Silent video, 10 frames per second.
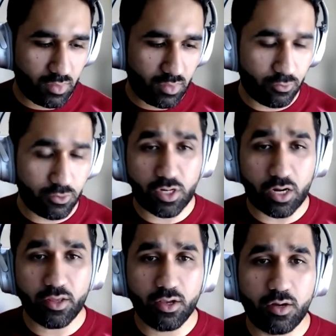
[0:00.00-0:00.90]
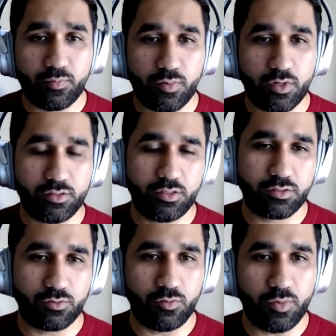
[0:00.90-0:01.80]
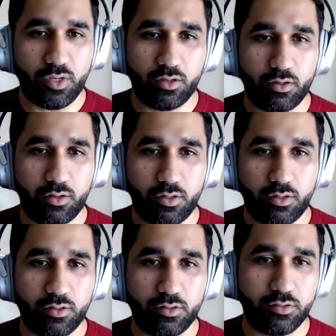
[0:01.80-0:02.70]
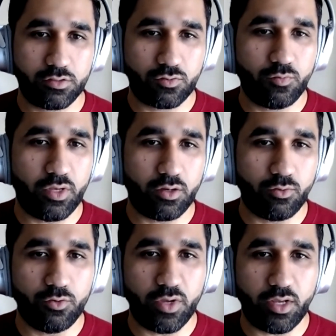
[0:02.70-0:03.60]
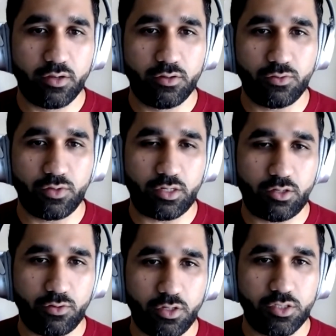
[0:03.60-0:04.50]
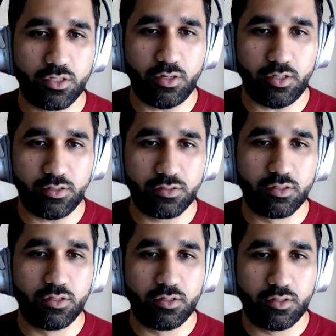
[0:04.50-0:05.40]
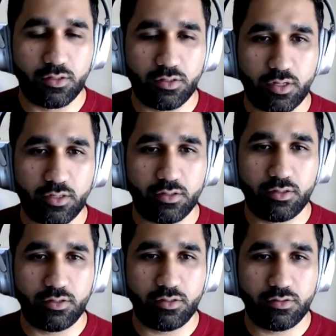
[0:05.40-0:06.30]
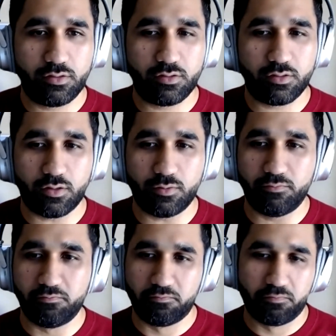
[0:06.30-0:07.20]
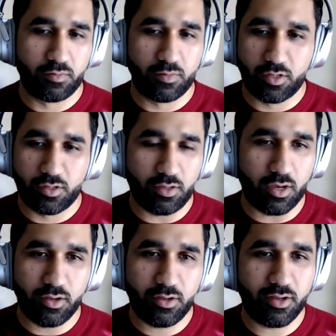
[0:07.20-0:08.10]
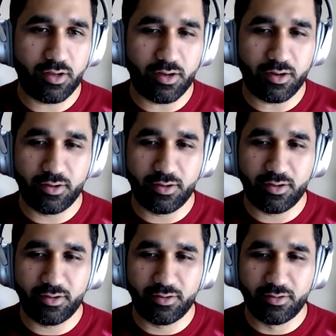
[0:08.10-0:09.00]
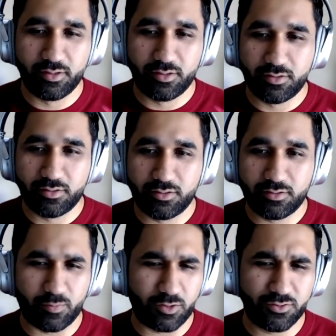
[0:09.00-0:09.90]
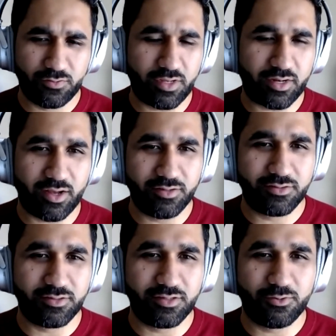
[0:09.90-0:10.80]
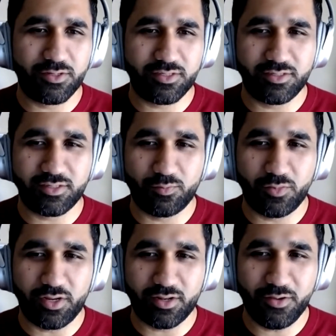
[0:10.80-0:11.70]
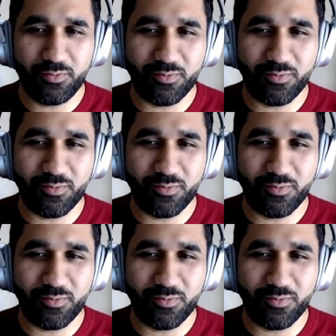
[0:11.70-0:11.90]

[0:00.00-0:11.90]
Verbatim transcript: if you're starting up, uh, this could be uh, this could be a good way to get your initial leads, right? So yeah, uh, so I'm not sure if that answers the questions completely,